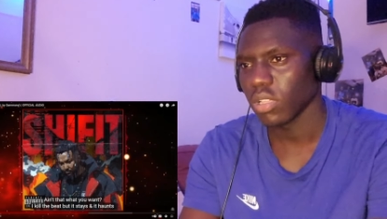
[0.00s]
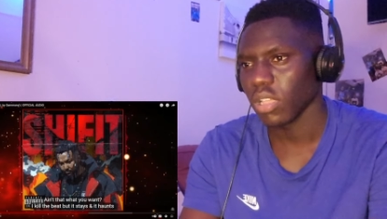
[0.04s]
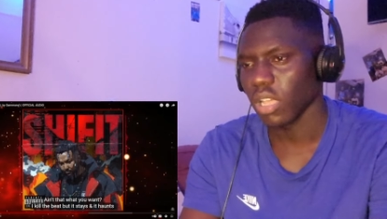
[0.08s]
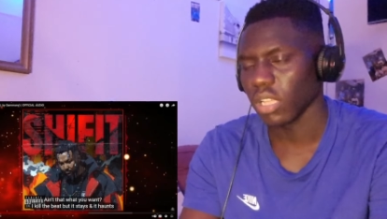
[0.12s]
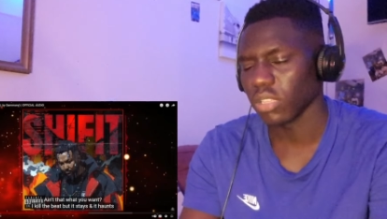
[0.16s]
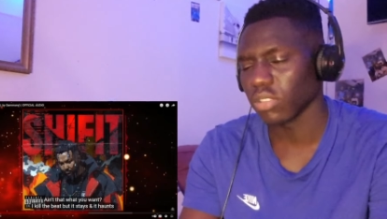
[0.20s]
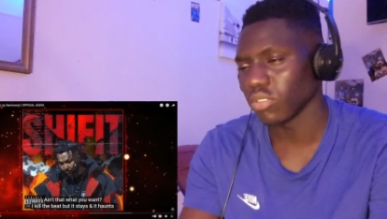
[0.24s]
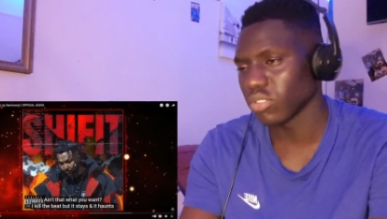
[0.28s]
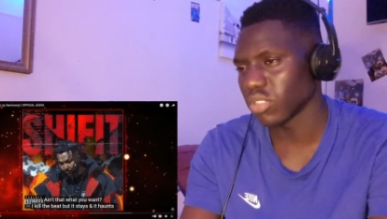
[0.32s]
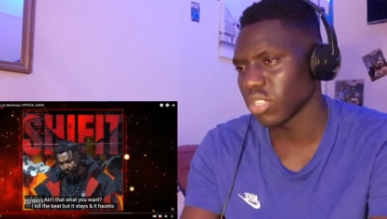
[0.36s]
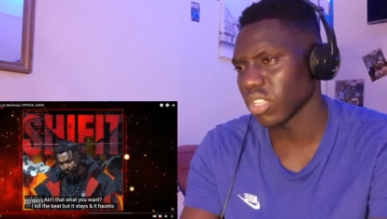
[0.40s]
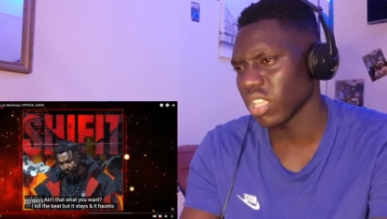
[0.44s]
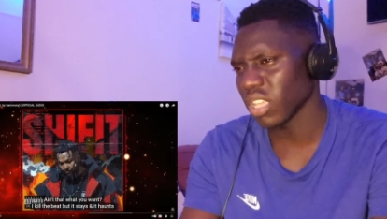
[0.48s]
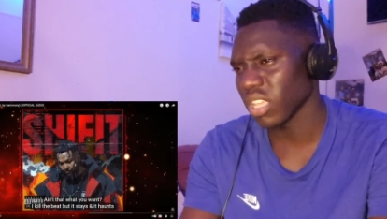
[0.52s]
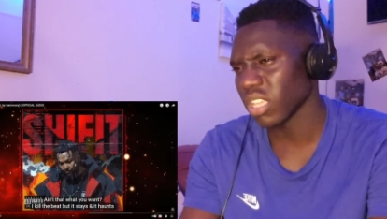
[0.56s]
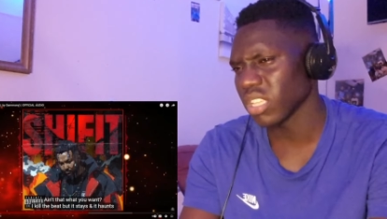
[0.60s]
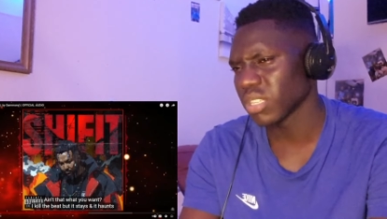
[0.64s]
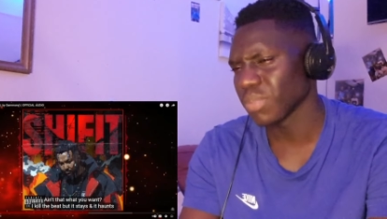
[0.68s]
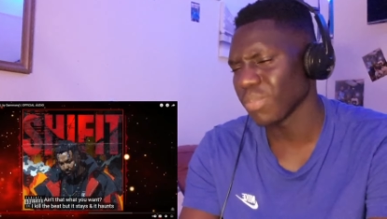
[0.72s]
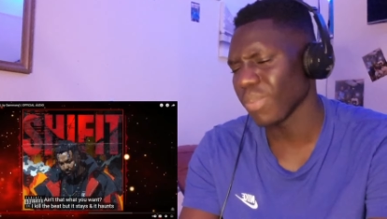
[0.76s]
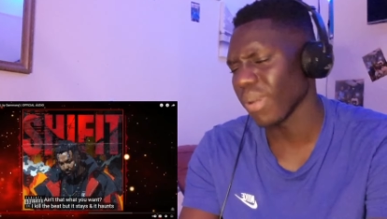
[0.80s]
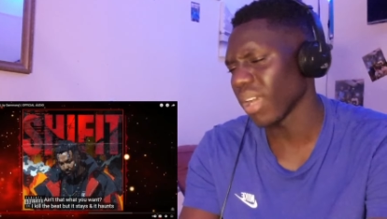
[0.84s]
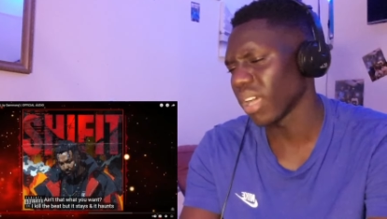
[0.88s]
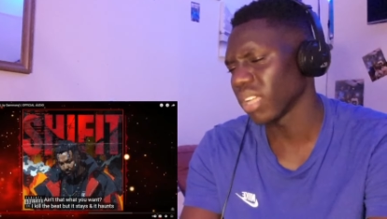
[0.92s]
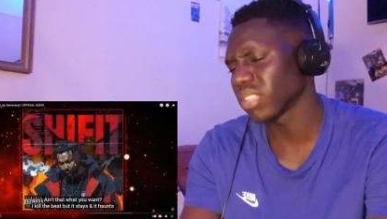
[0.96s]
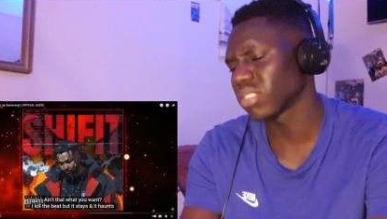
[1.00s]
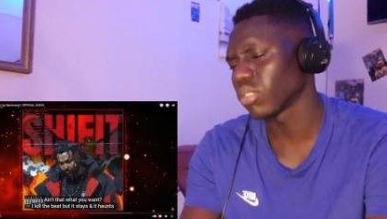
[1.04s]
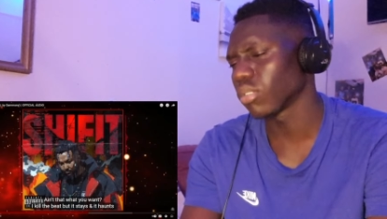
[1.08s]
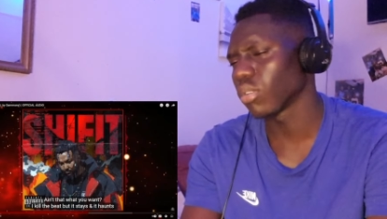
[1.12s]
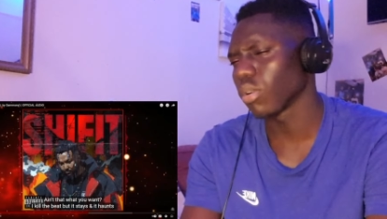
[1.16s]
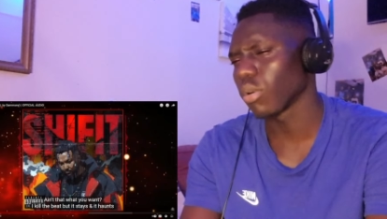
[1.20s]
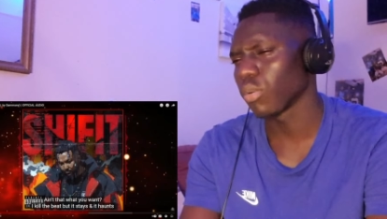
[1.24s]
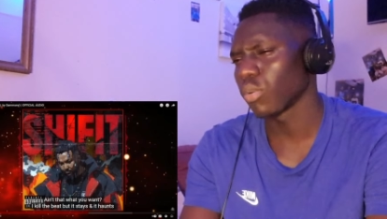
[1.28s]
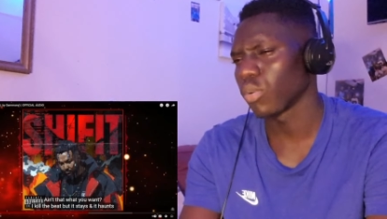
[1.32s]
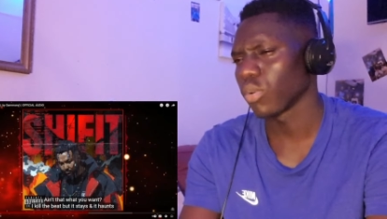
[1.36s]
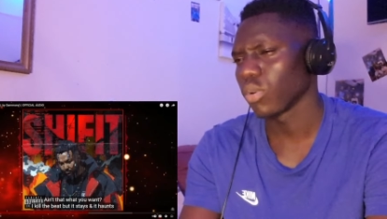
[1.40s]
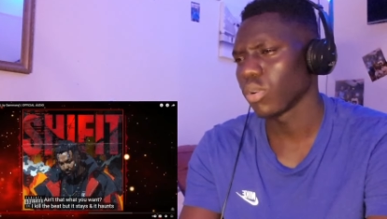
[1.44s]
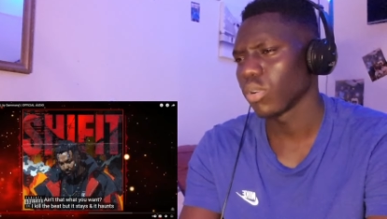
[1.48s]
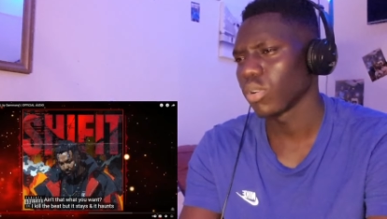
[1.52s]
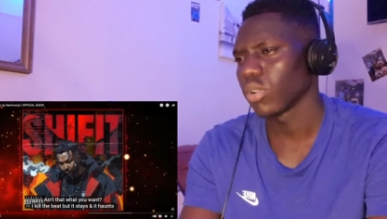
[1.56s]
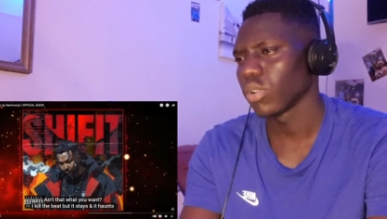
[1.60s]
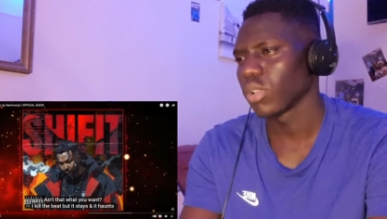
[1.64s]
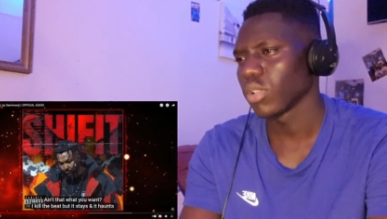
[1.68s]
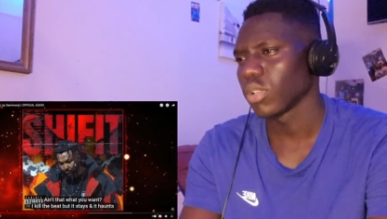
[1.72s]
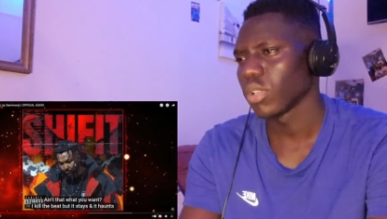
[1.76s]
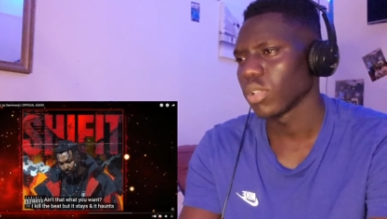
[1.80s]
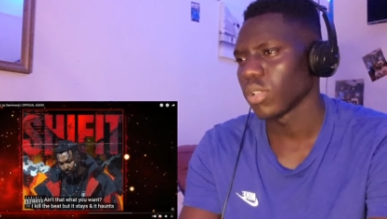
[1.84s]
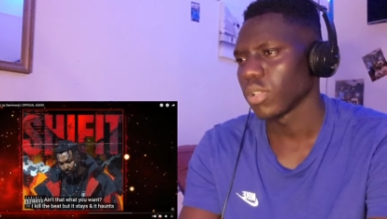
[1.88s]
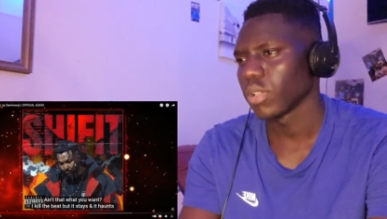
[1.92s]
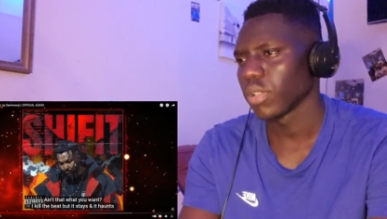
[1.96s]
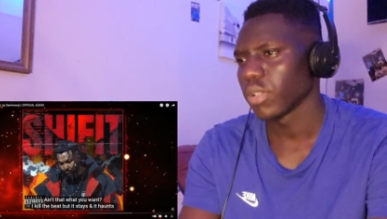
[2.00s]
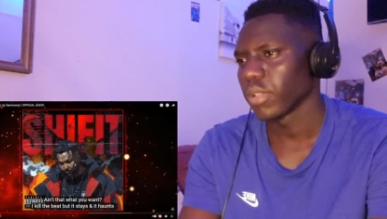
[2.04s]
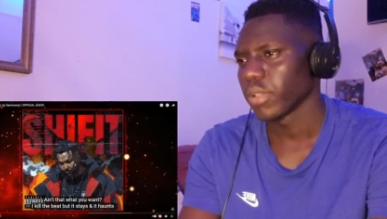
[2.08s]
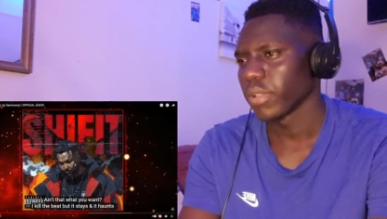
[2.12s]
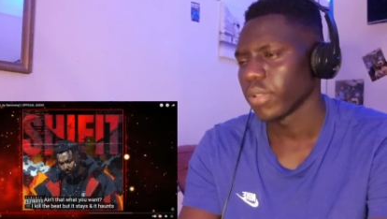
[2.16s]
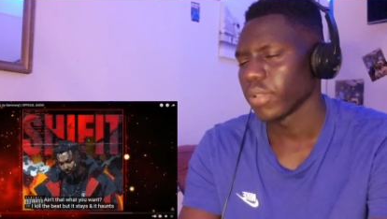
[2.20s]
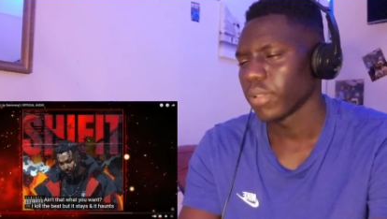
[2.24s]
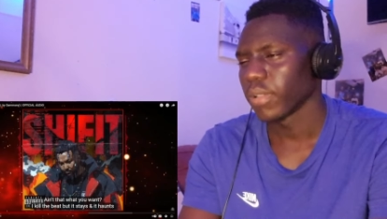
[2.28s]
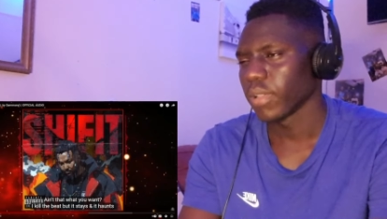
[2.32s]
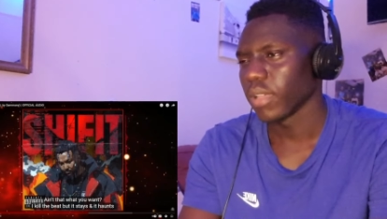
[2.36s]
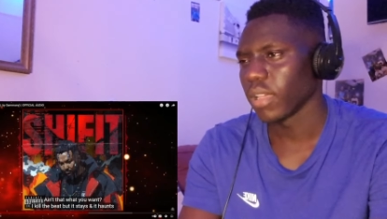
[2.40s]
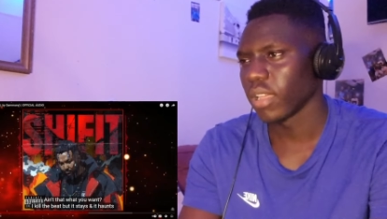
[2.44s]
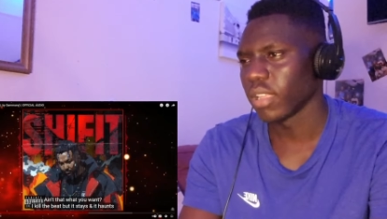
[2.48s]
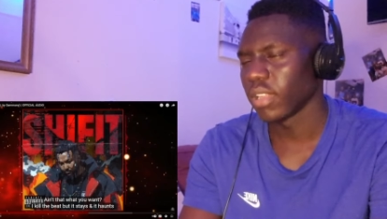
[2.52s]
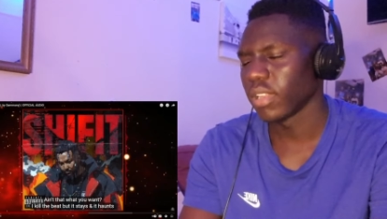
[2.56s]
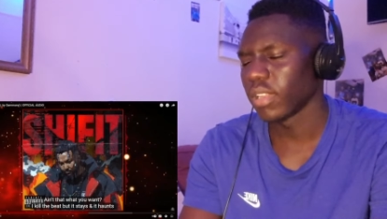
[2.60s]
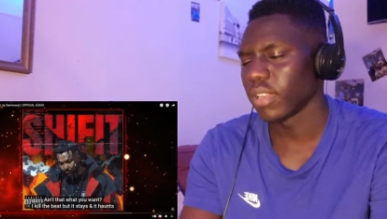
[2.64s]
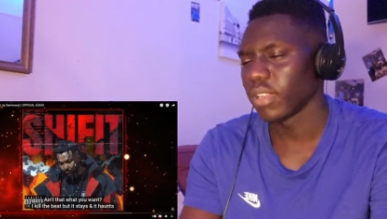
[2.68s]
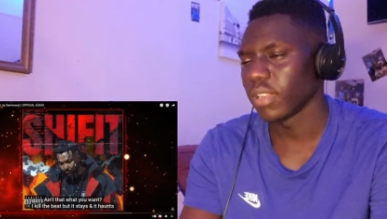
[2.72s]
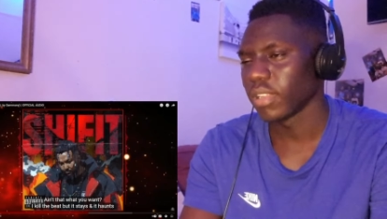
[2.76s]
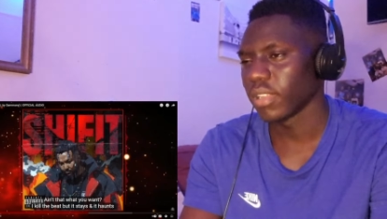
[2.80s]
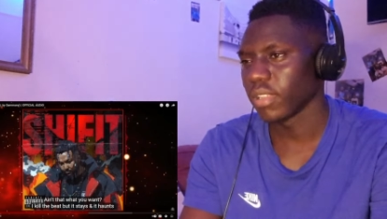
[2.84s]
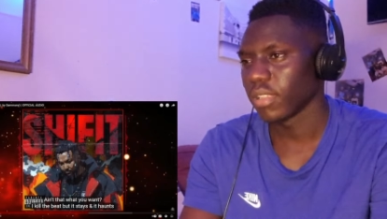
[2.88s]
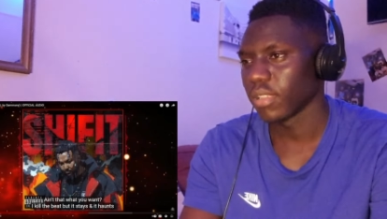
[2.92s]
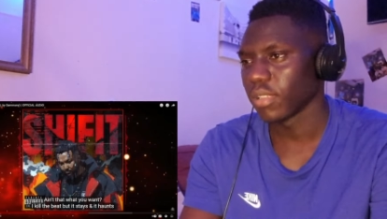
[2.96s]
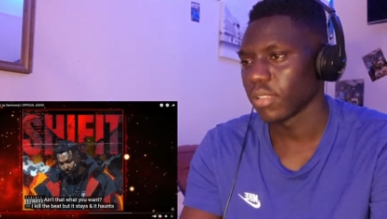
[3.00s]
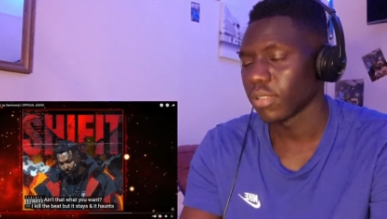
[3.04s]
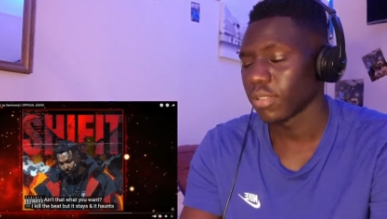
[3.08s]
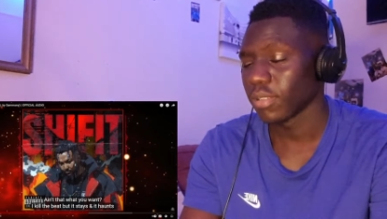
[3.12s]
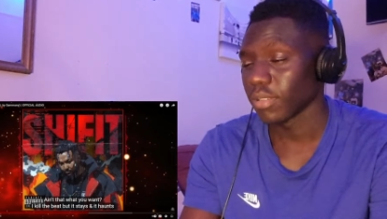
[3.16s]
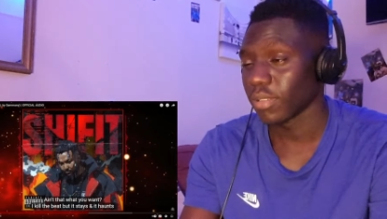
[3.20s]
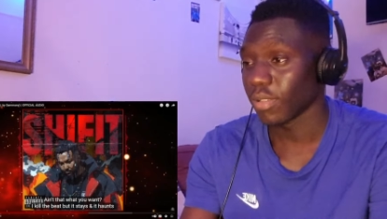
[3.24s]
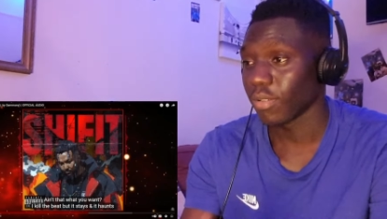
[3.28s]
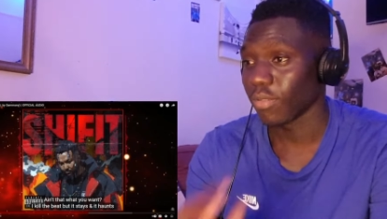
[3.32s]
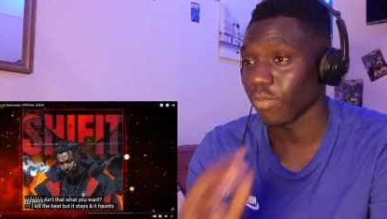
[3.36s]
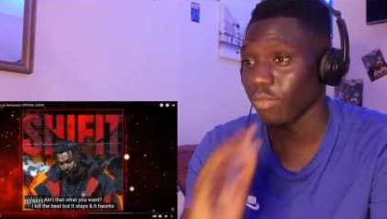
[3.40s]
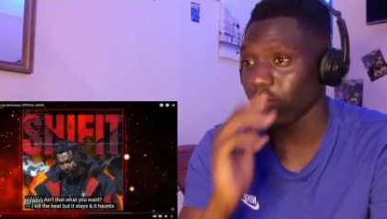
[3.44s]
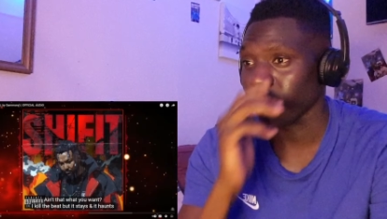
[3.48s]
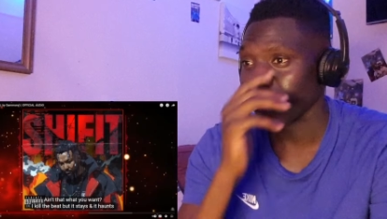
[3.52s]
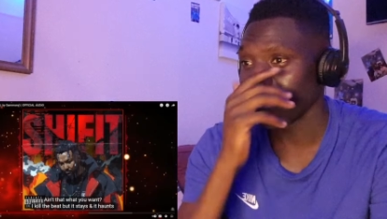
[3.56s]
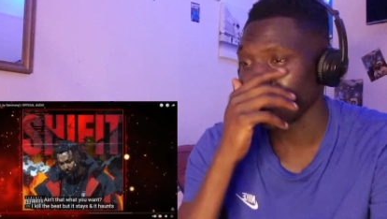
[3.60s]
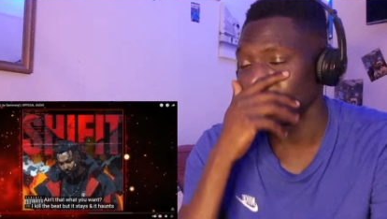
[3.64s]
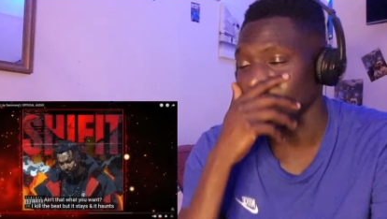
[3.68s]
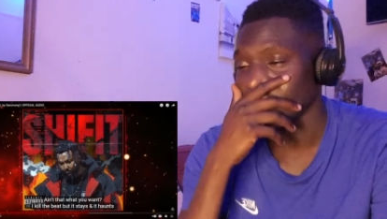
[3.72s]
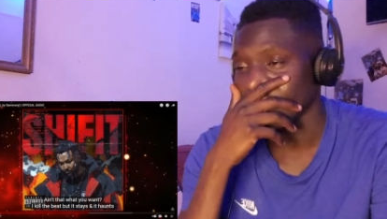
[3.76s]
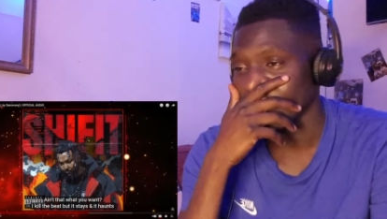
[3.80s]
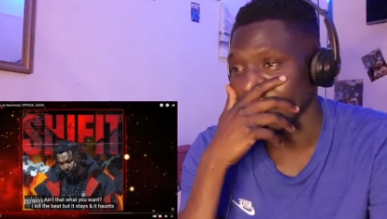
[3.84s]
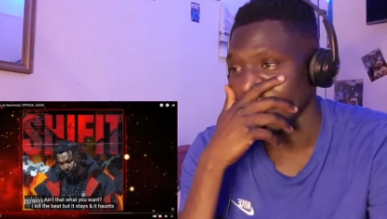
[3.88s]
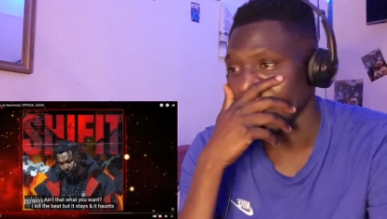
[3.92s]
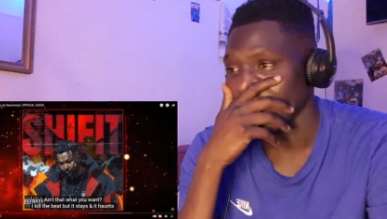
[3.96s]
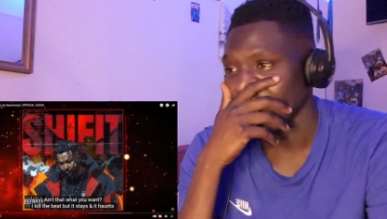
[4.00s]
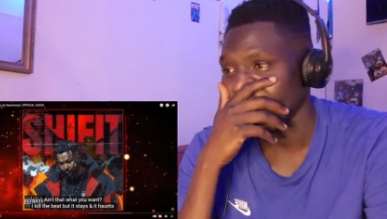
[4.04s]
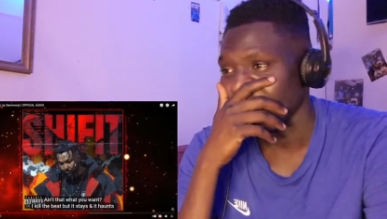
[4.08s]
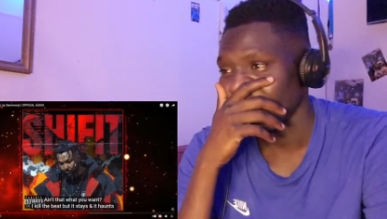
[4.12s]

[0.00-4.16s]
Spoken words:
I don't think it is, but I don't know. I'm crazy.